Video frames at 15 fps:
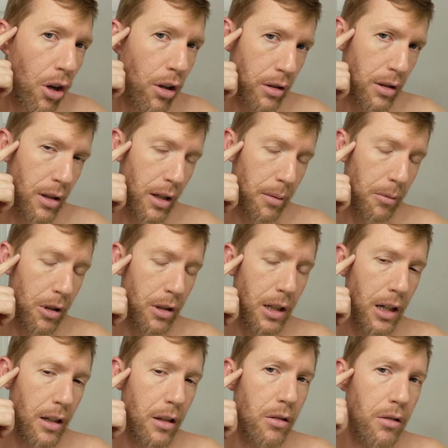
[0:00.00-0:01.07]
time because I didn't
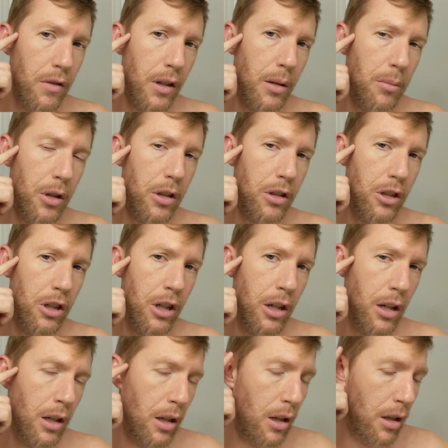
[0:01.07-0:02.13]
use very much
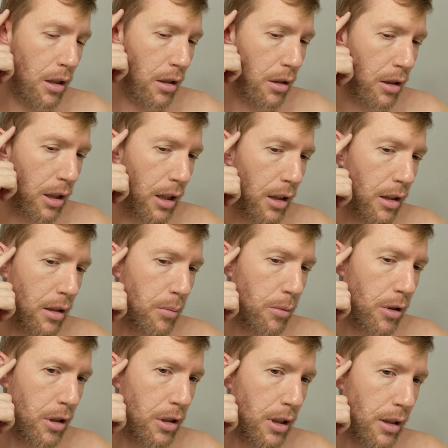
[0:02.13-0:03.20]
to get this
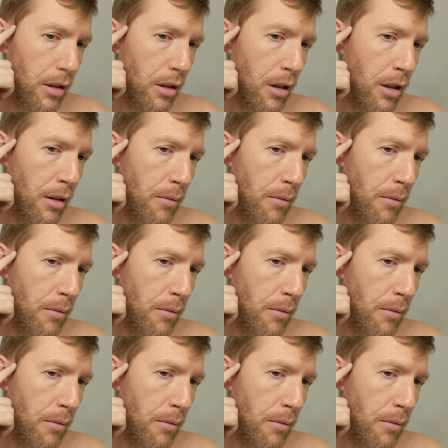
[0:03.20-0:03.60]
project done.